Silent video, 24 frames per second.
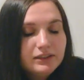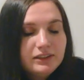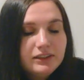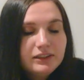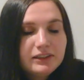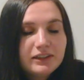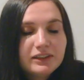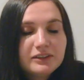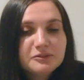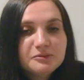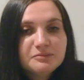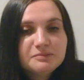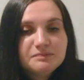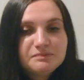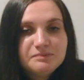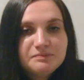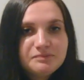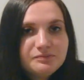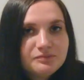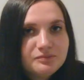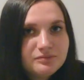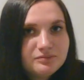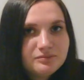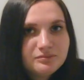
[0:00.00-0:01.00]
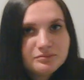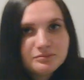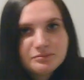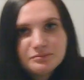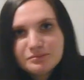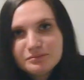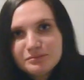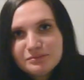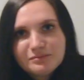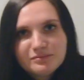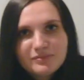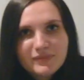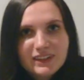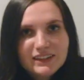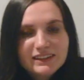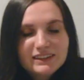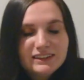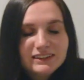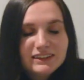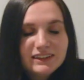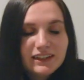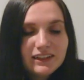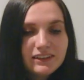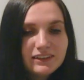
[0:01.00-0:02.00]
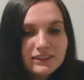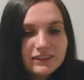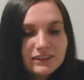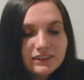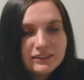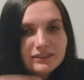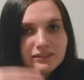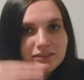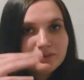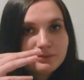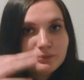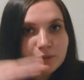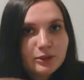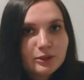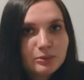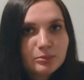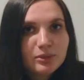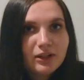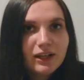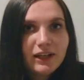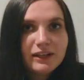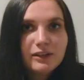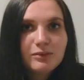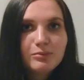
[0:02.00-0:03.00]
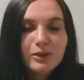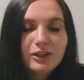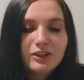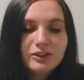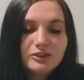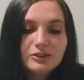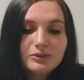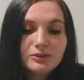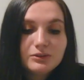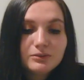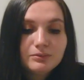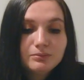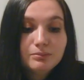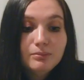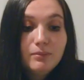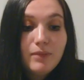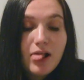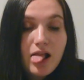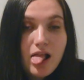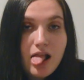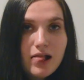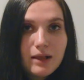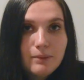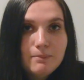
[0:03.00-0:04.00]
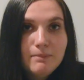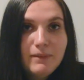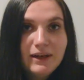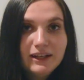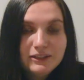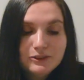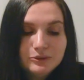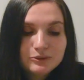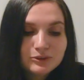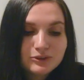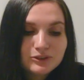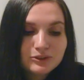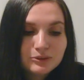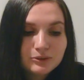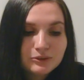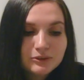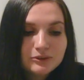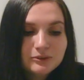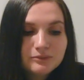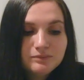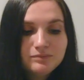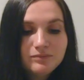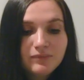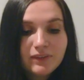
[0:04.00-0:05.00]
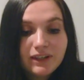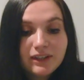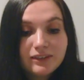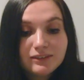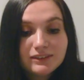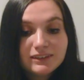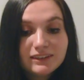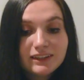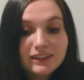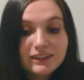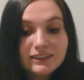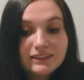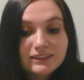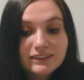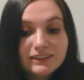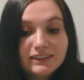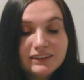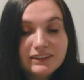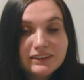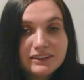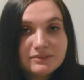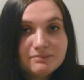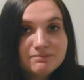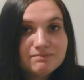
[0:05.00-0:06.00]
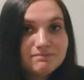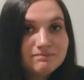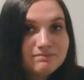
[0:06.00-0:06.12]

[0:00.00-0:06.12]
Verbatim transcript: you know, standing for applying to medical school. And it was kind of like,